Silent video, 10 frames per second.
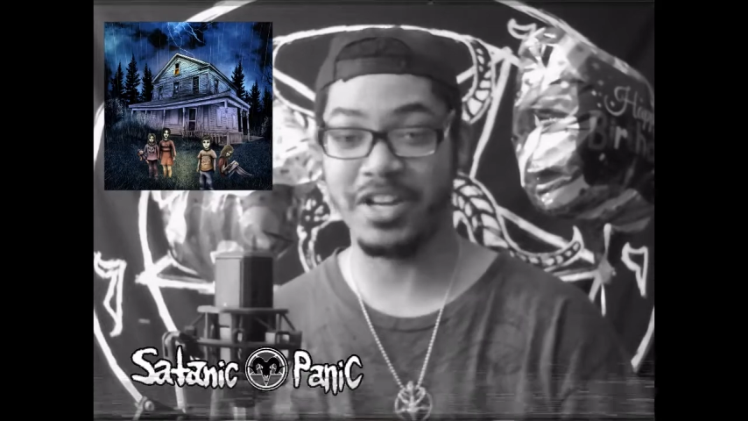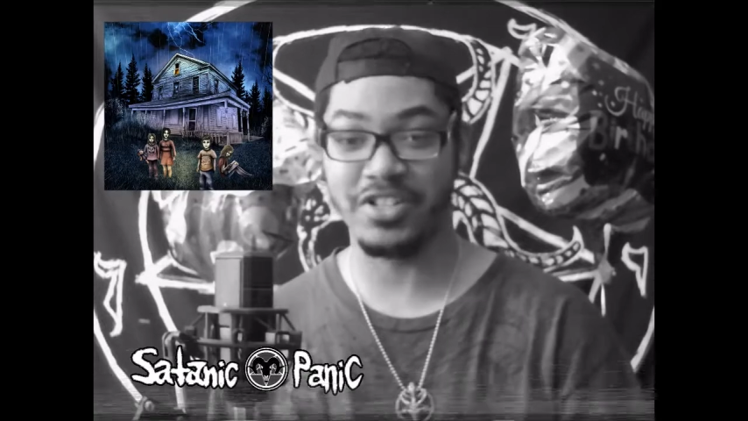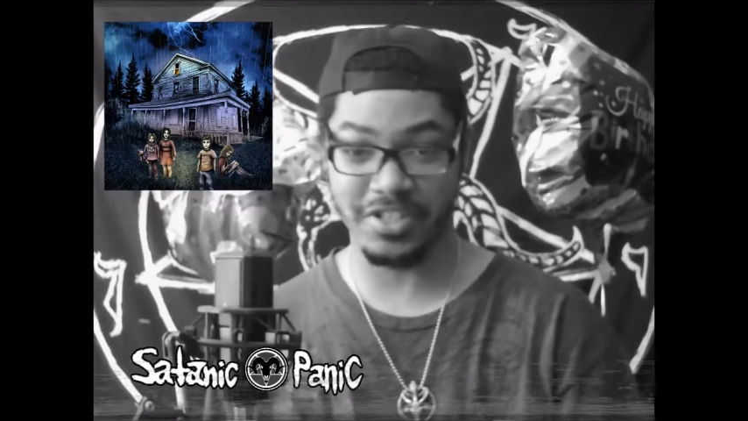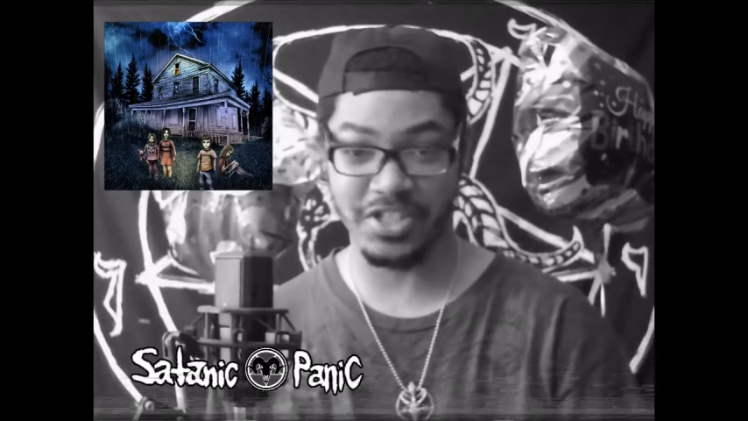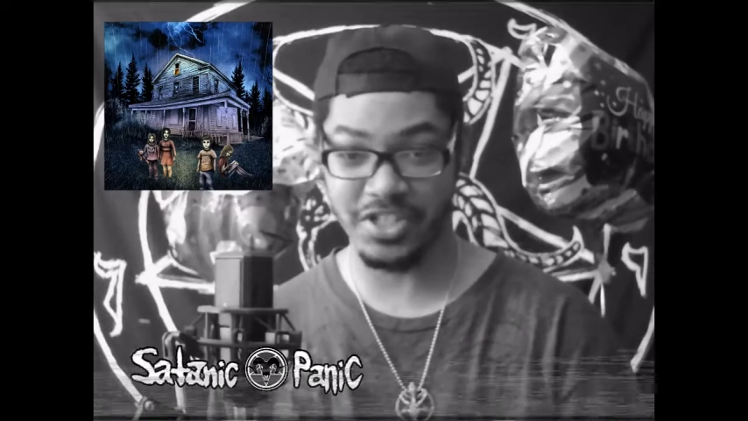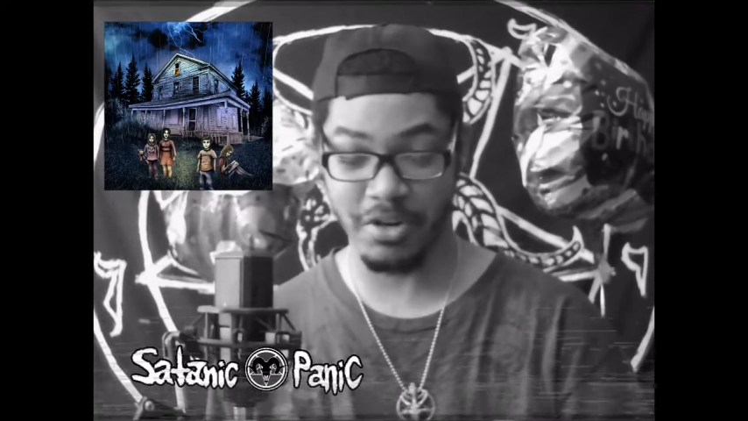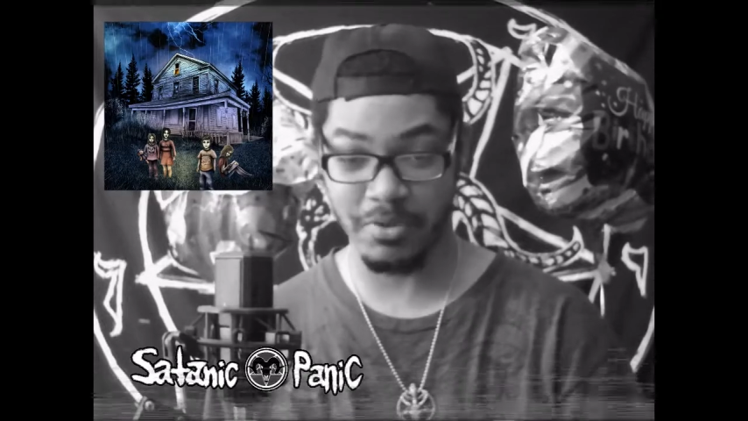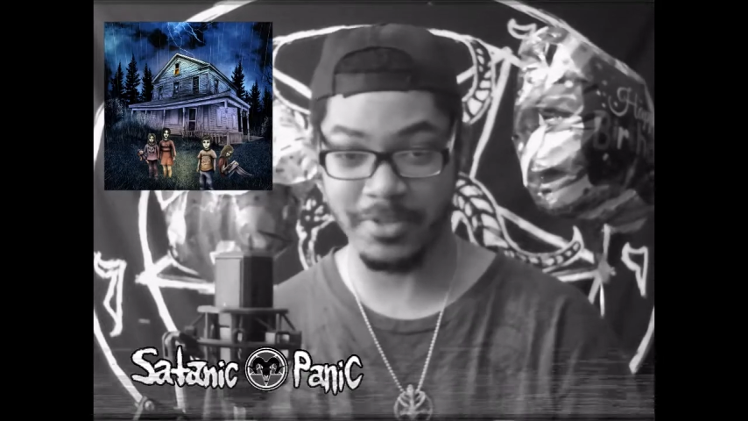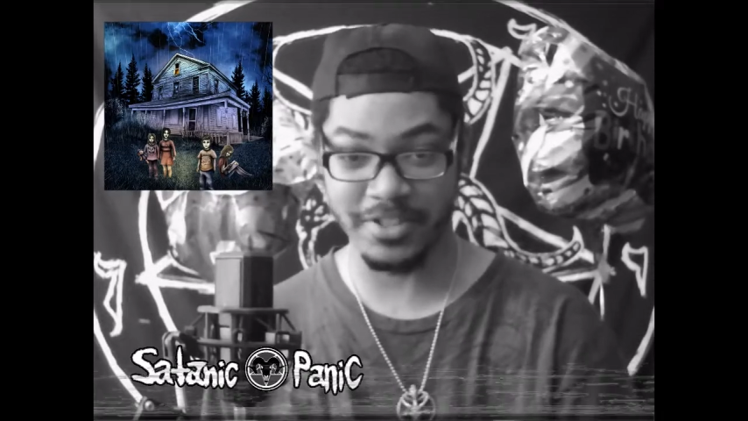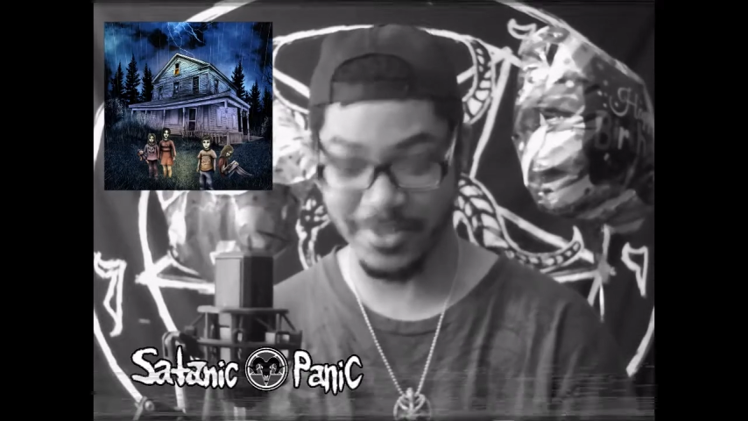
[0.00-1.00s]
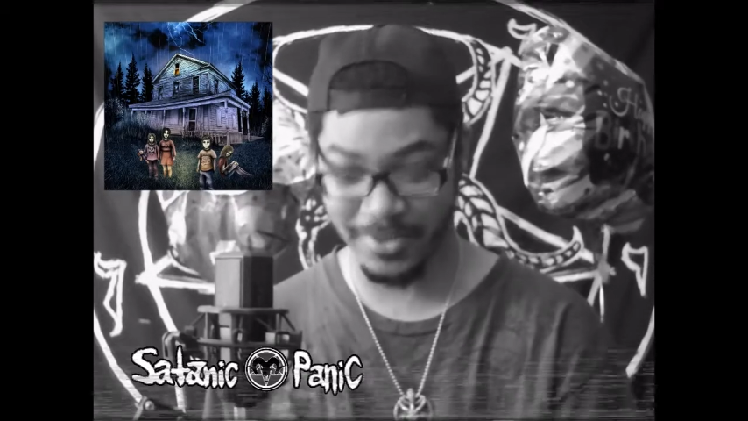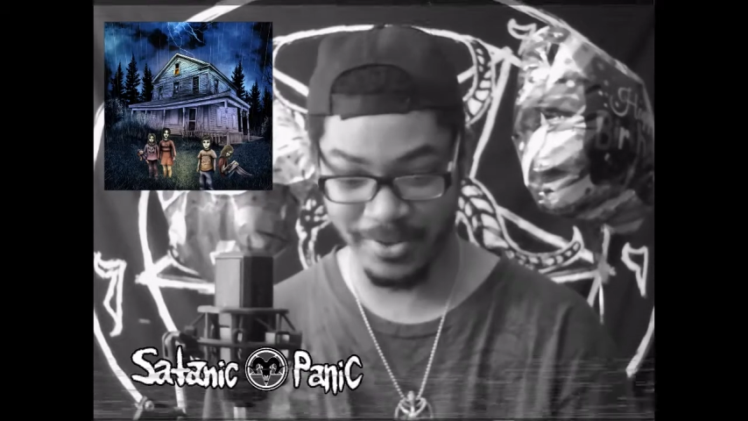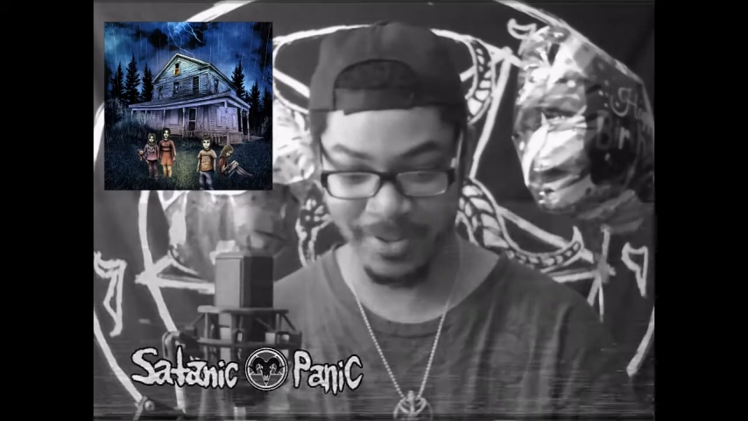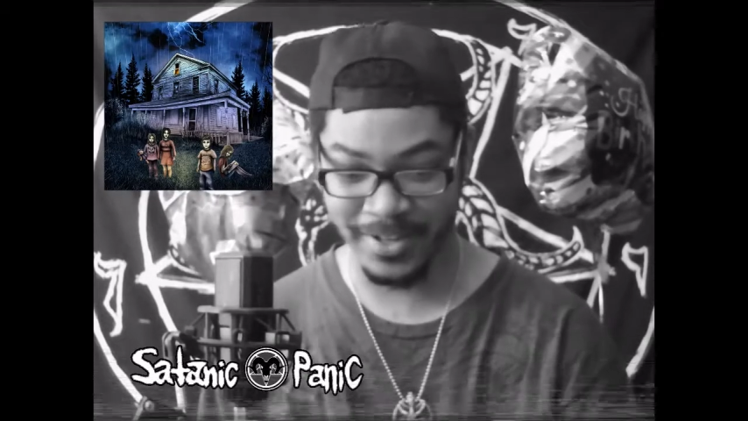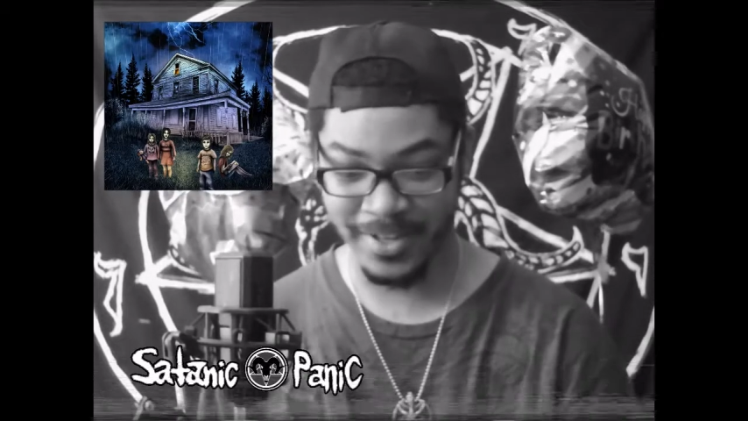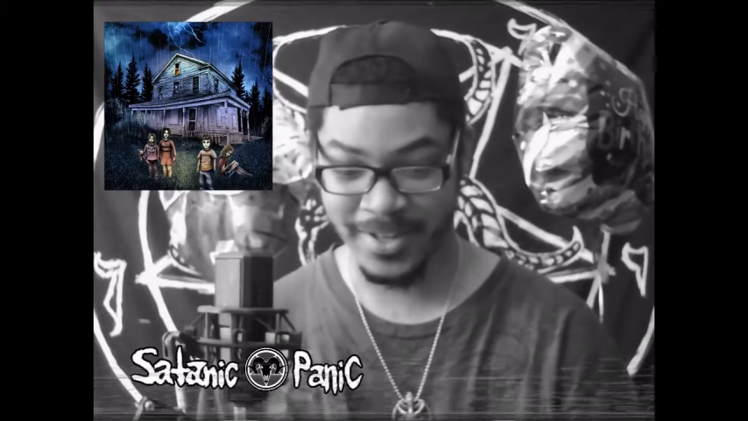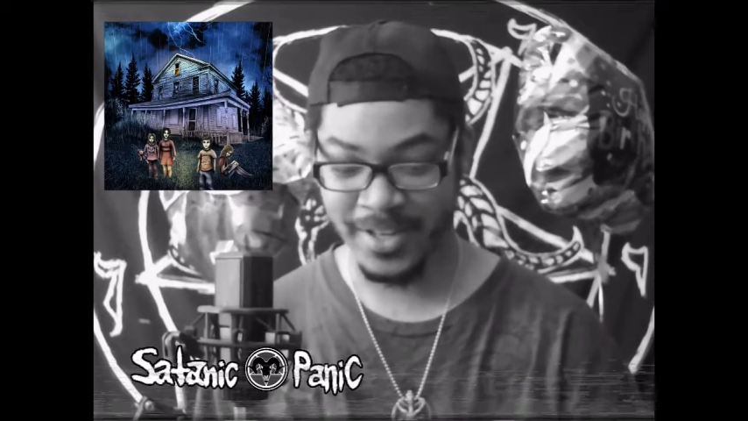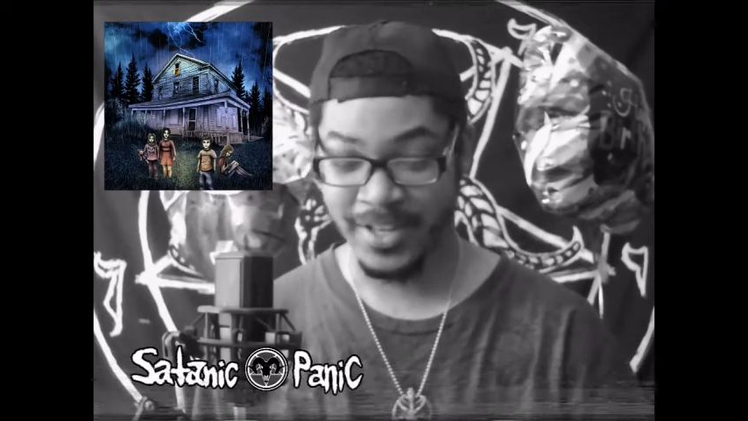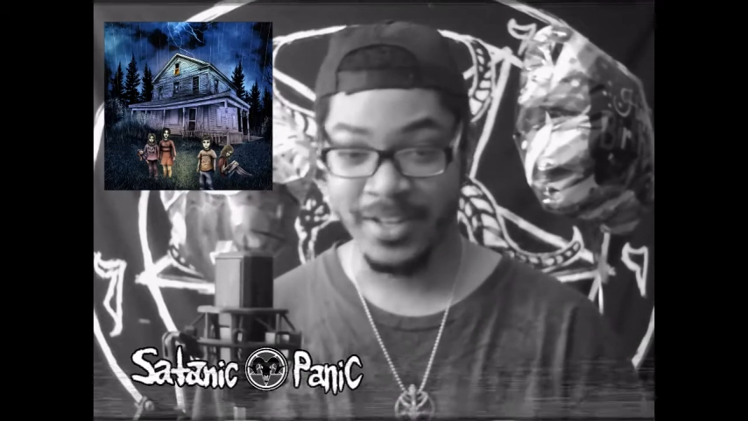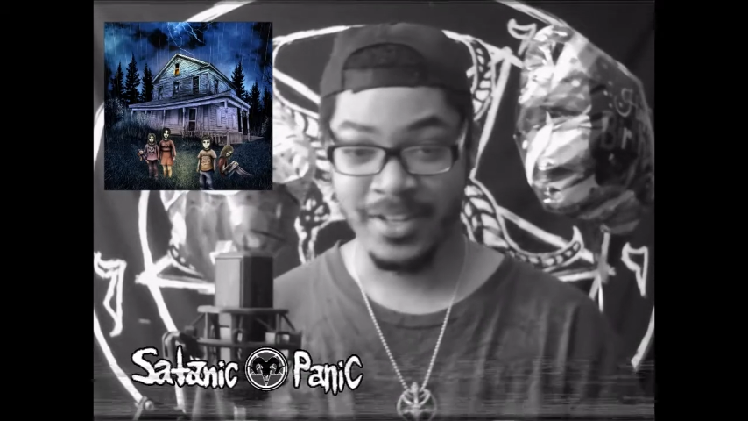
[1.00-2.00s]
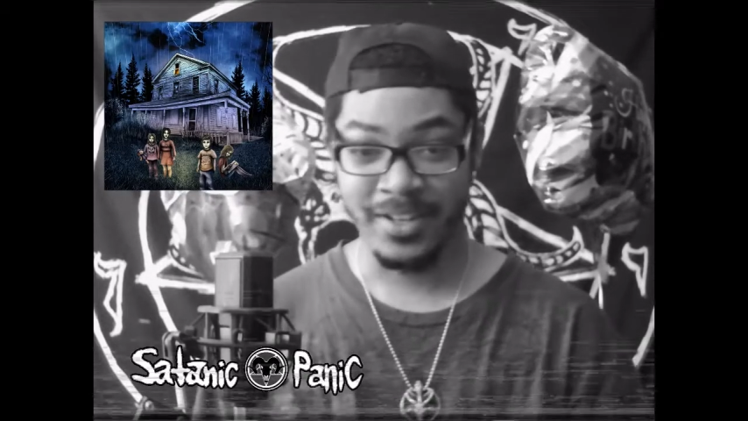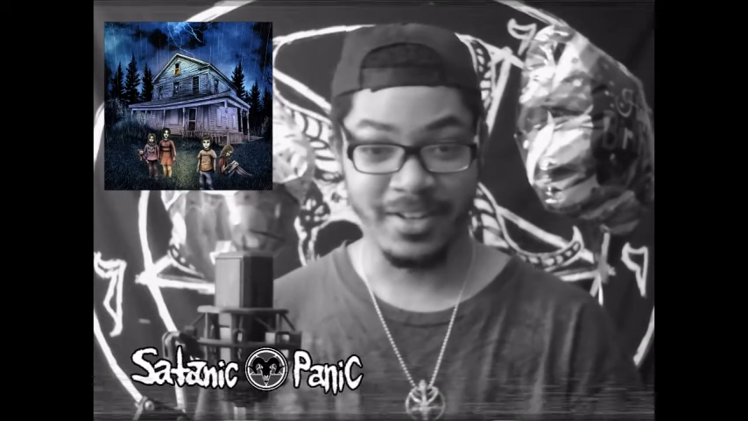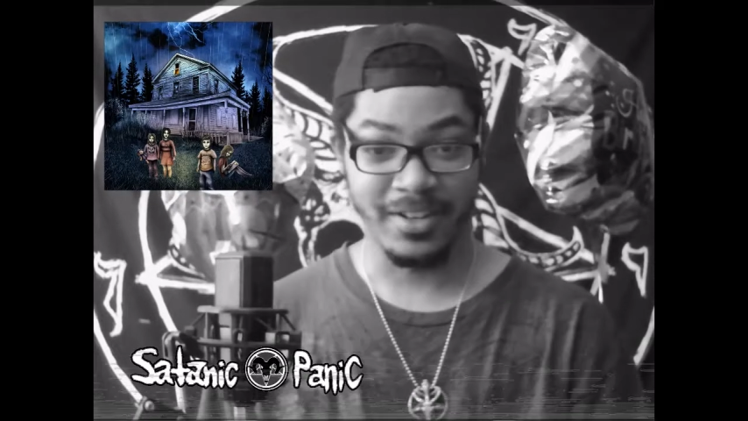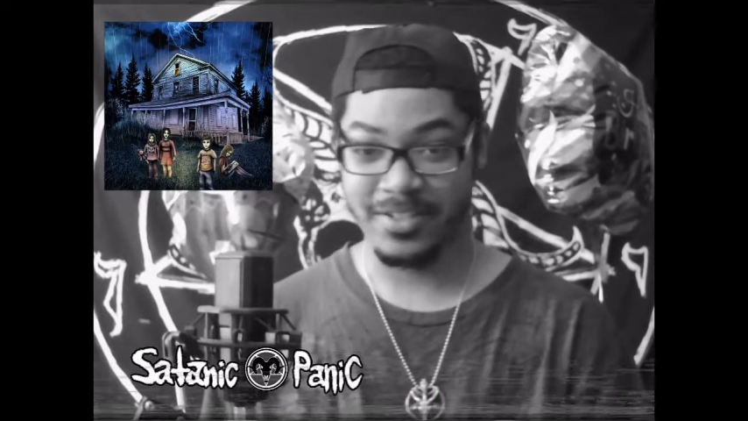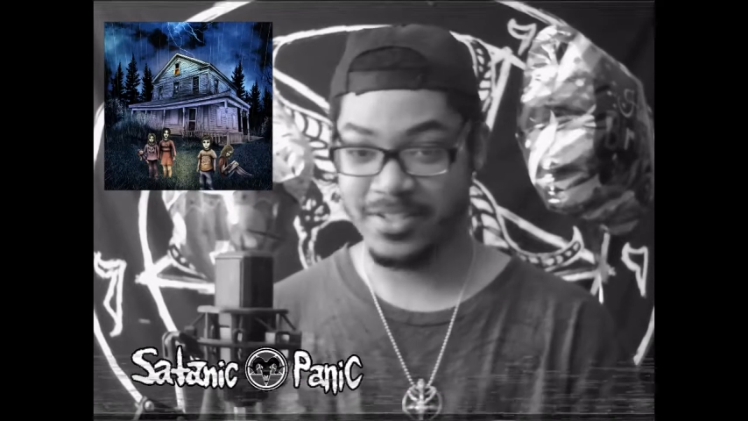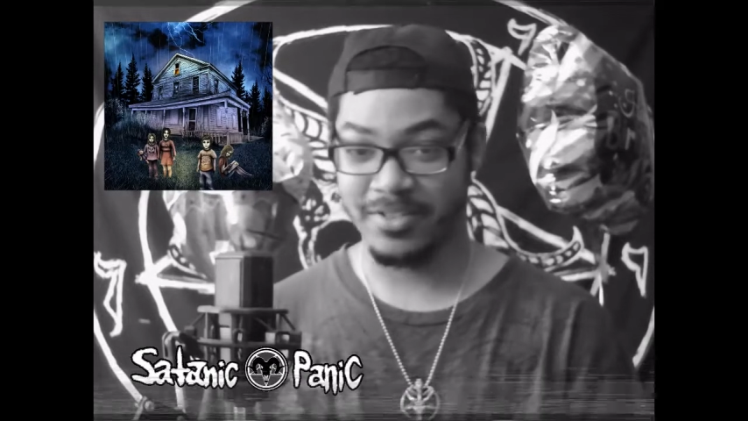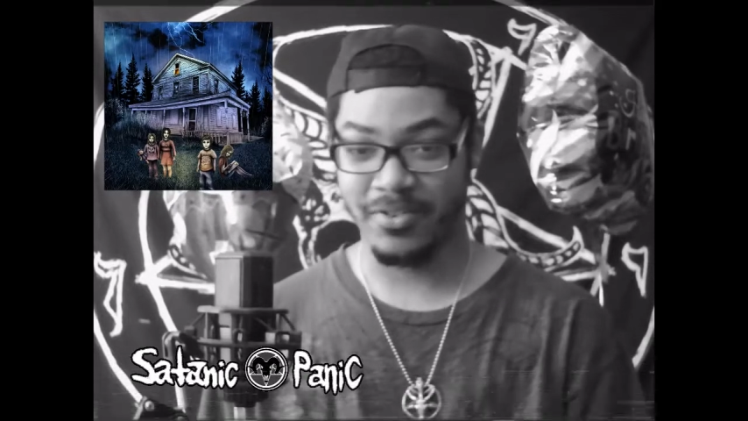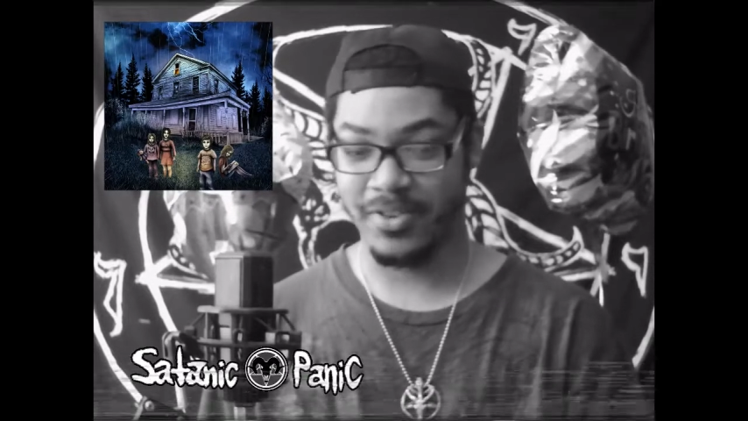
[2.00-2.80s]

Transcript: I should just show them this song. Because, you know,